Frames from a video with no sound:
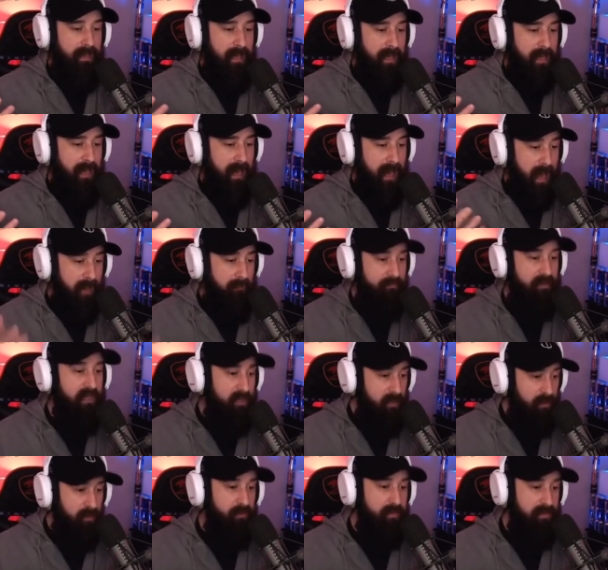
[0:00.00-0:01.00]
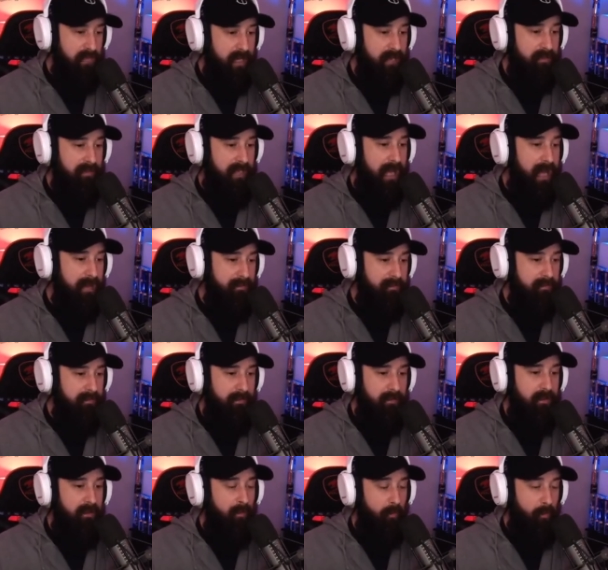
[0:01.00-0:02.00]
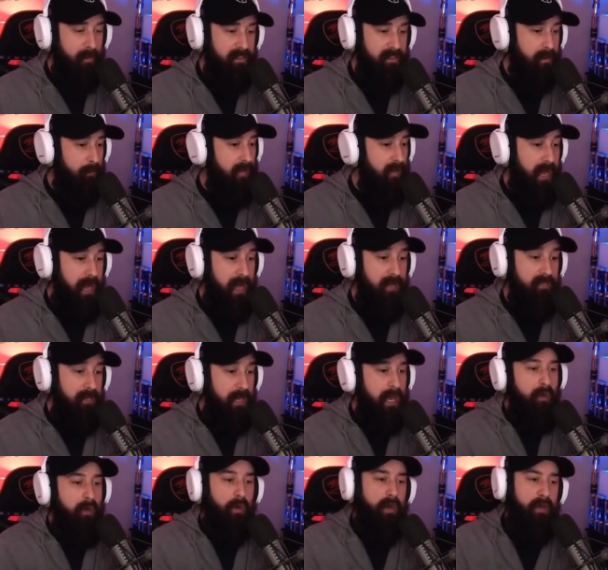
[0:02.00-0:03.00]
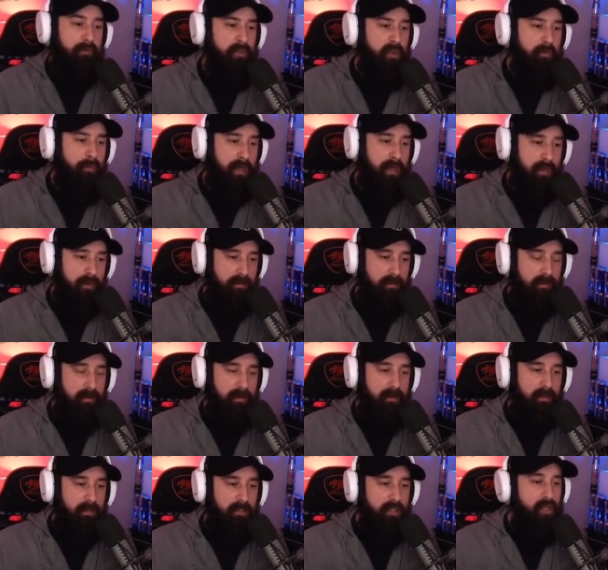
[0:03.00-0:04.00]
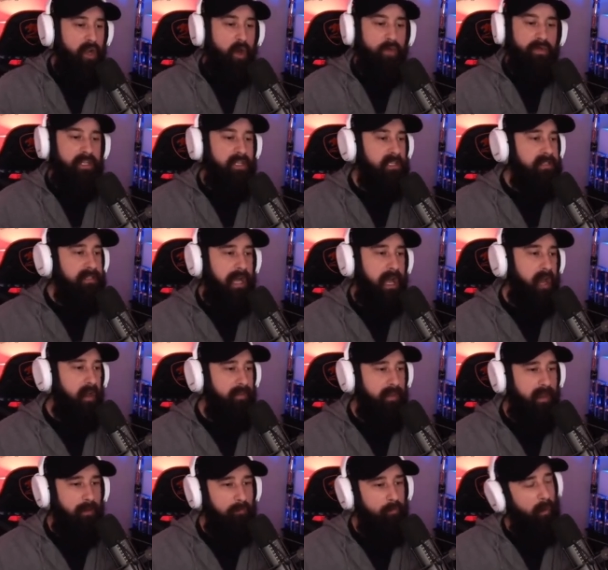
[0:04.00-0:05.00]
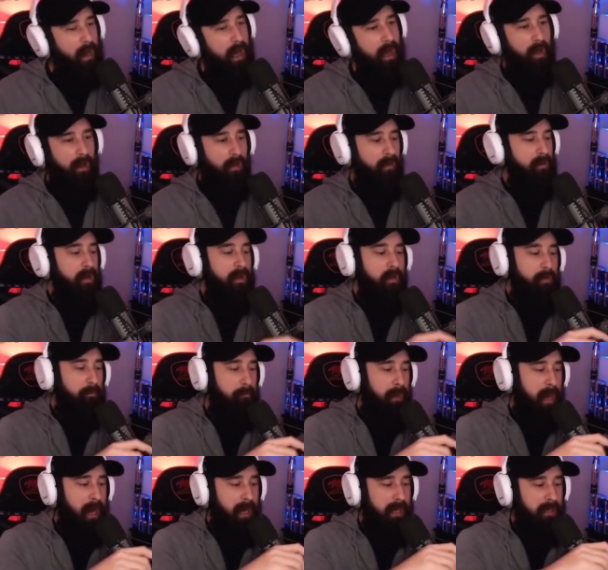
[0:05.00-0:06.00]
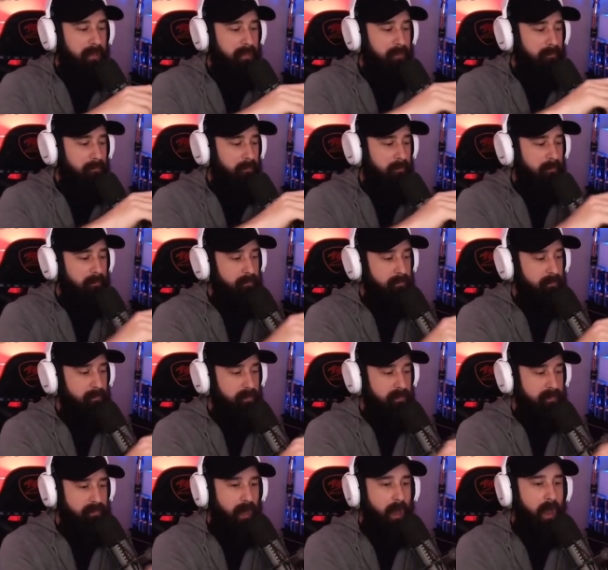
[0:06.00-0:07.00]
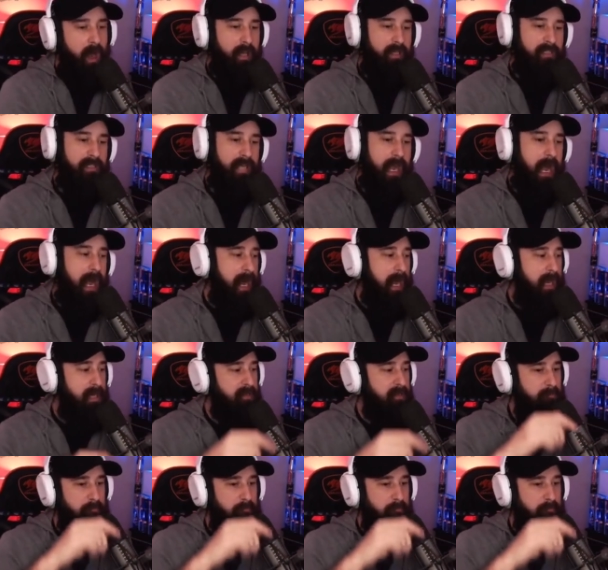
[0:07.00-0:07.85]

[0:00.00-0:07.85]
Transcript: Heavy news like that, when someone asks, Hey, where have you been? You don't need to tell them, Well, my dog died,